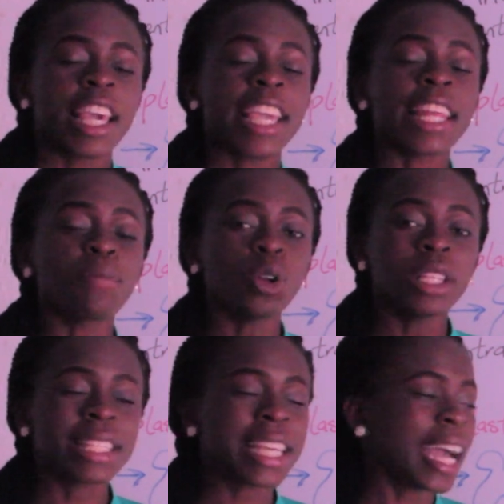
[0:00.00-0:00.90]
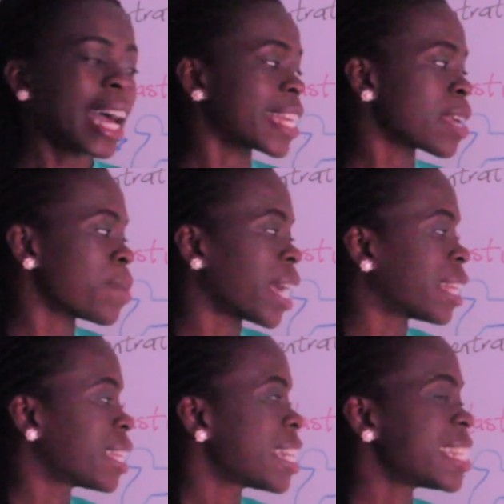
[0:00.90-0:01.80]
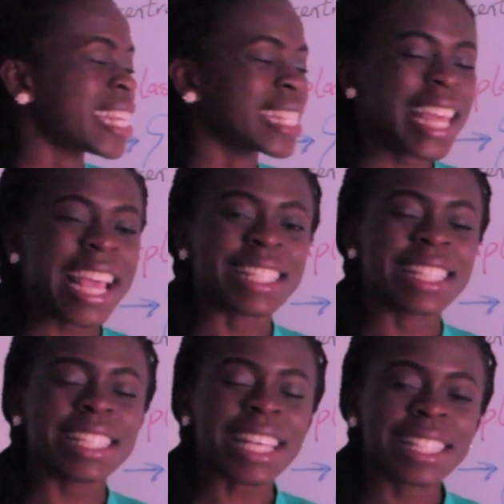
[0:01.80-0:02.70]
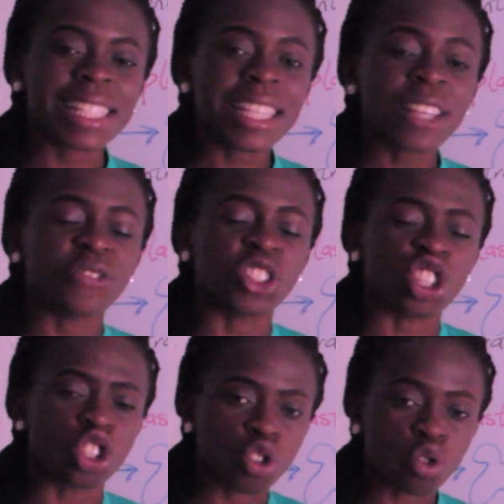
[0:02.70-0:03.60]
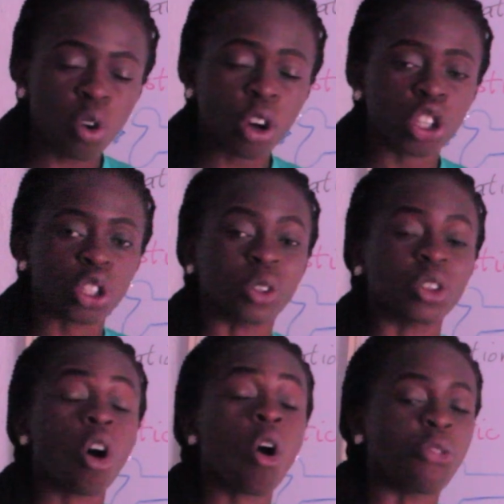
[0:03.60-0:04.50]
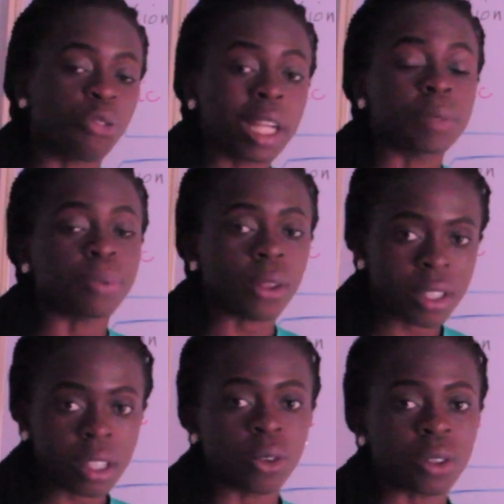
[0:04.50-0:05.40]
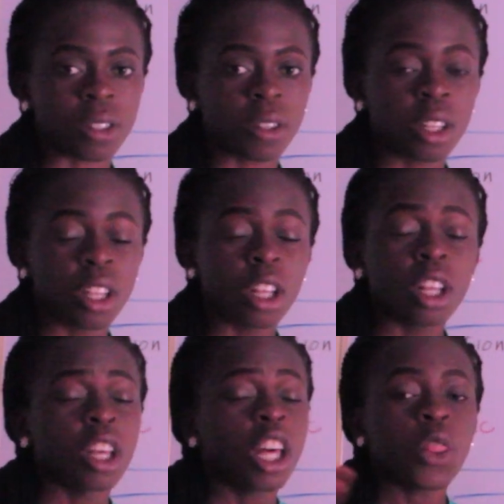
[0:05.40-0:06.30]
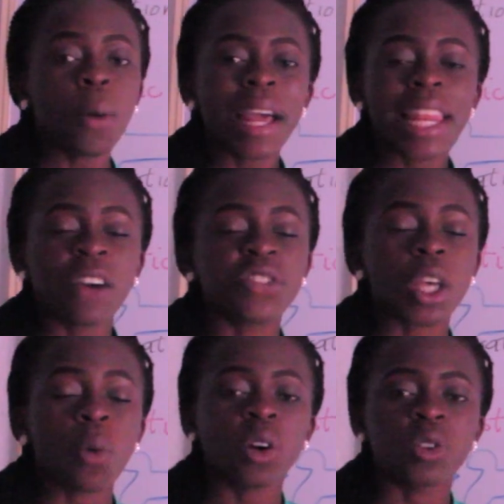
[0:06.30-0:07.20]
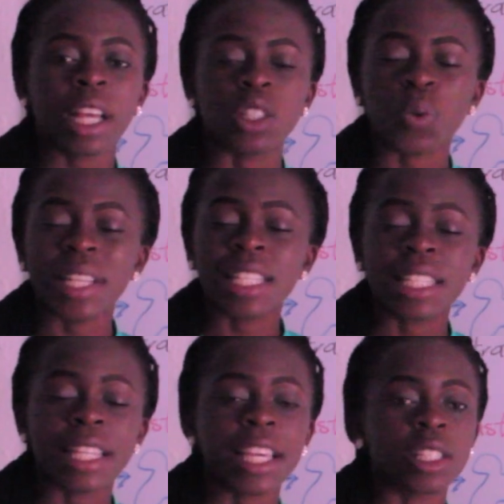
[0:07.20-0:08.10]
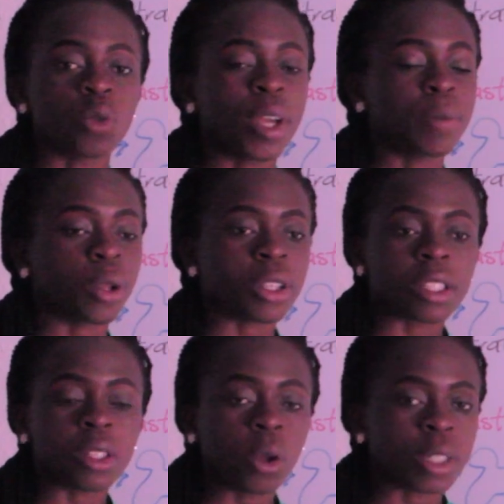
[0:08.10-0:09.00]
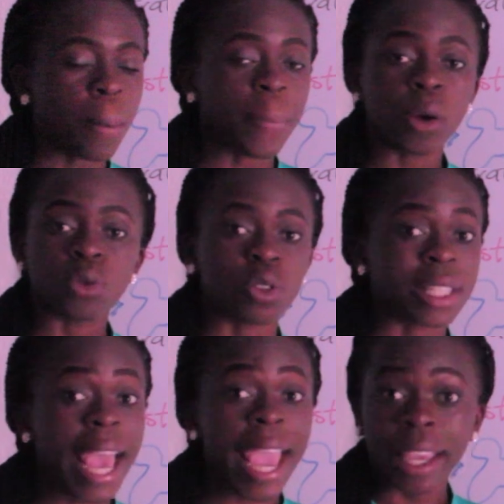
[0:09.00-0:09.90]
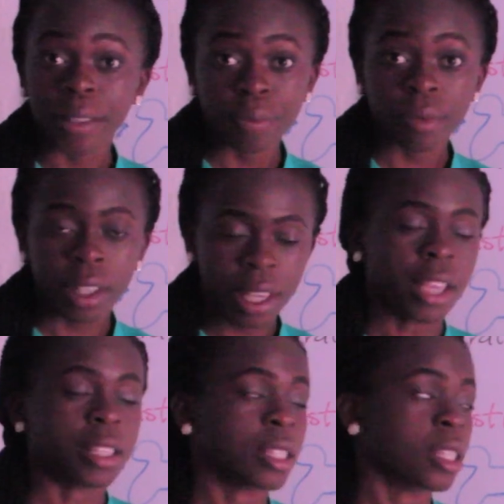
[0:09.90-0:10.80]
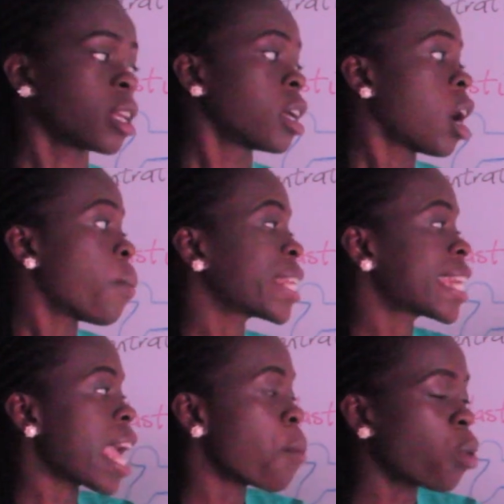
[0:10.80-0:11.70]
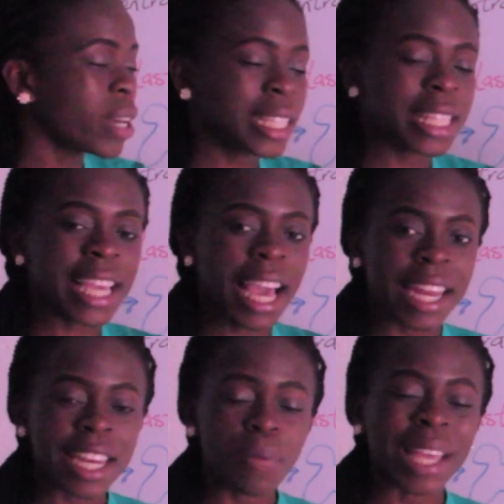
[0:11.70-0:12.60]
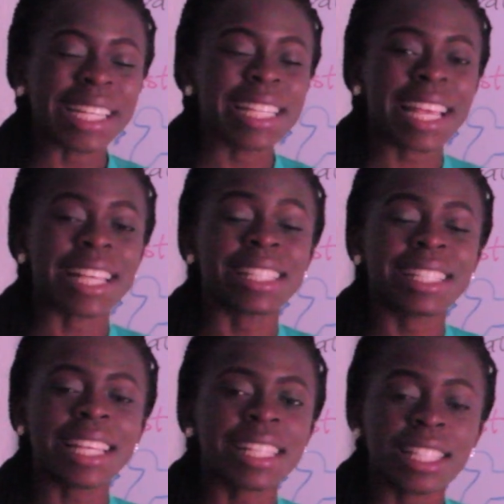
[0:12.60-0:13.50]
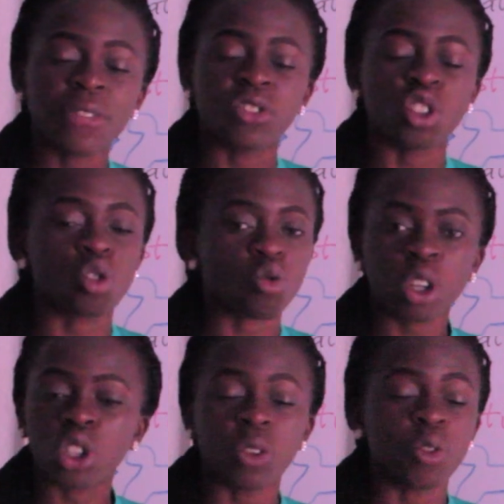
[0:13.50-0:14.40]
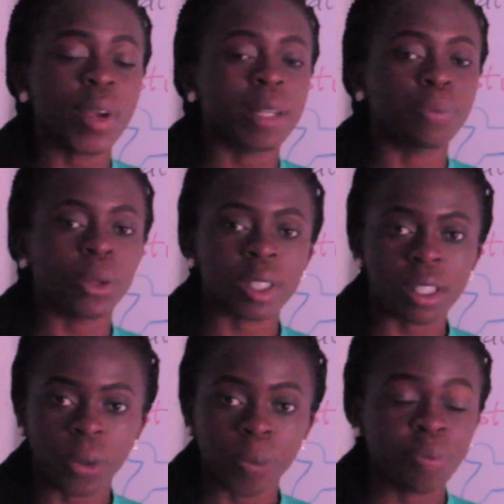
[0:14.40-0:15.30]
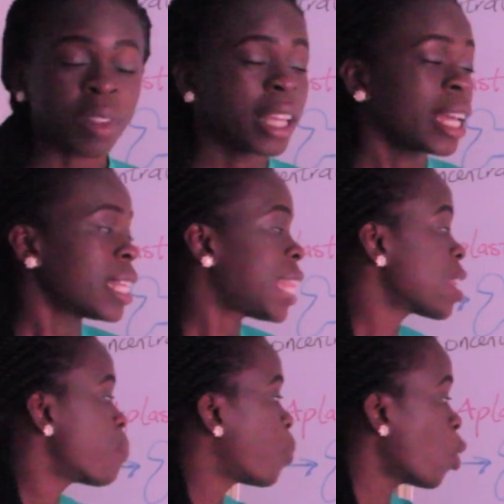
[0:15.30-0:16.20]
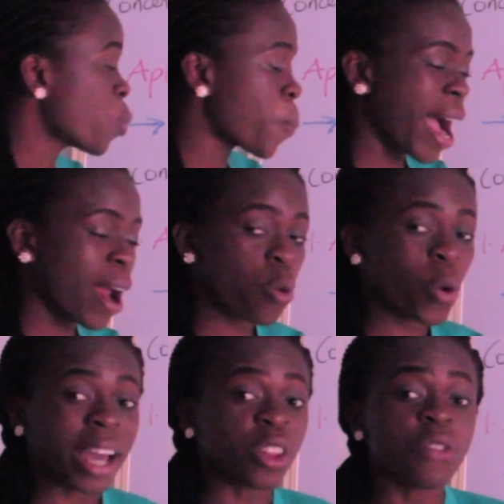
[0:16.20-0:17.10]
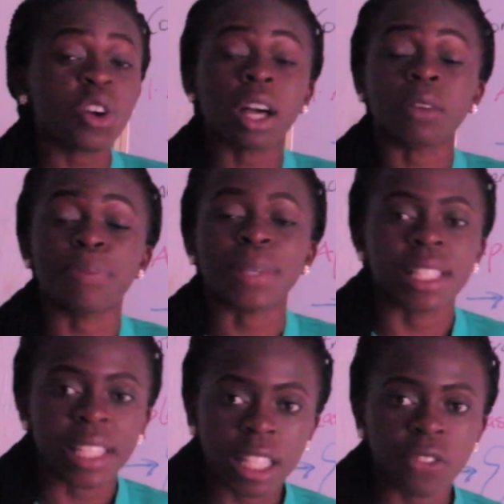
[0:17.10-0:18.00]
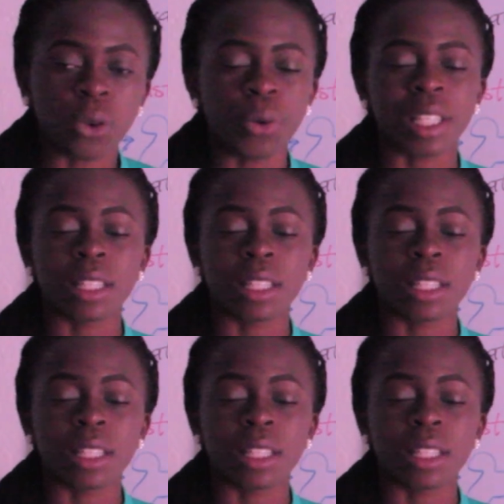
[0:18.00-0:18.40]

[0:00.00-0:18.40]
In hemolytic anemia, there's excessive destruction of red blood cells. Normally, after 120 days, the red blood cells are bound to die. Yes. But in hemolytic anemia, there's excessive destruction of the red blood cell that the bone marrow cannot even compensate for it.